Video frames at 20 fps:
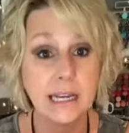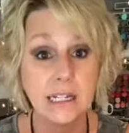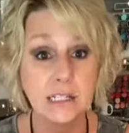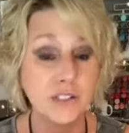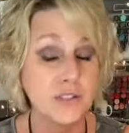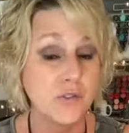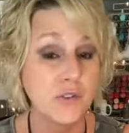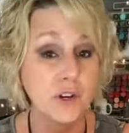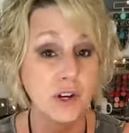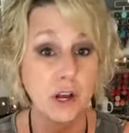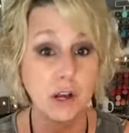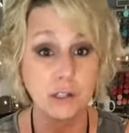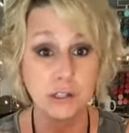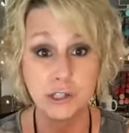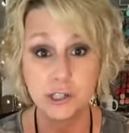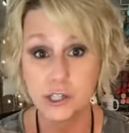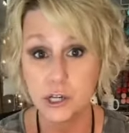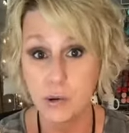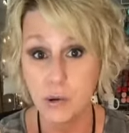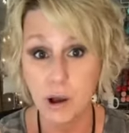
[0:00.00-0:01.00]
It's for y'all
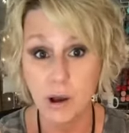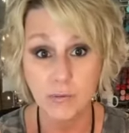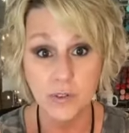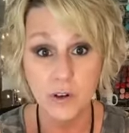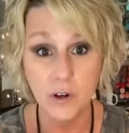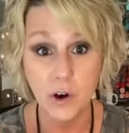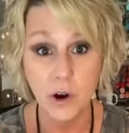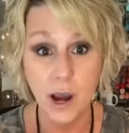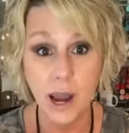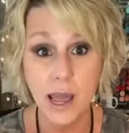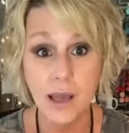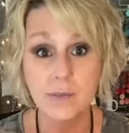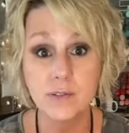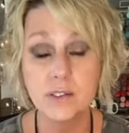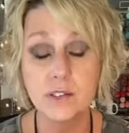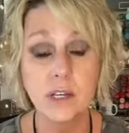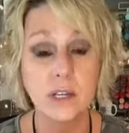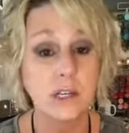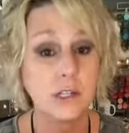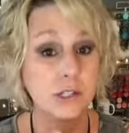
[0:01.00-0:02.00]
to show off your
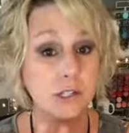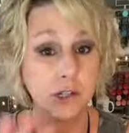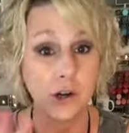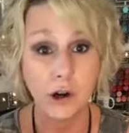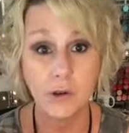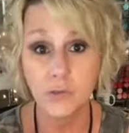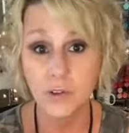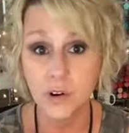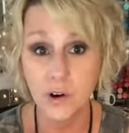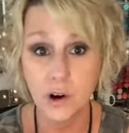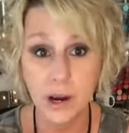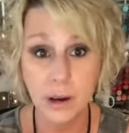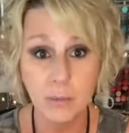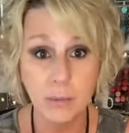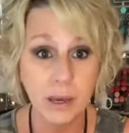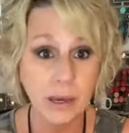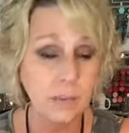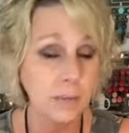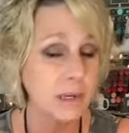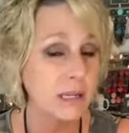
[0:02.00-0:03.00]
crafts, show off your
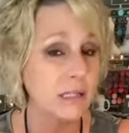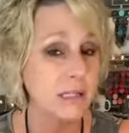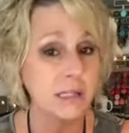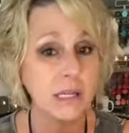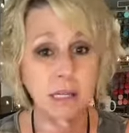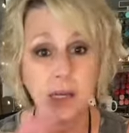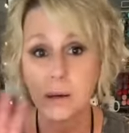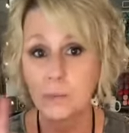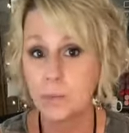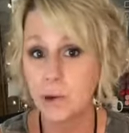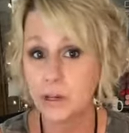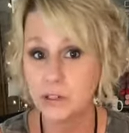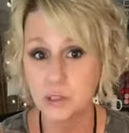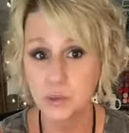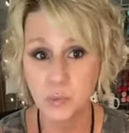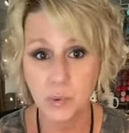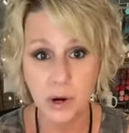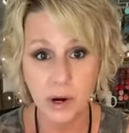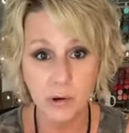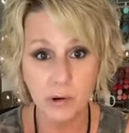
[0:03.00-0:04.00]
grandbabies,
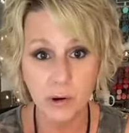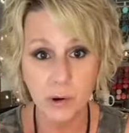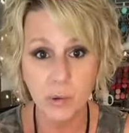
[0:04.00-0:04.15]
post prayer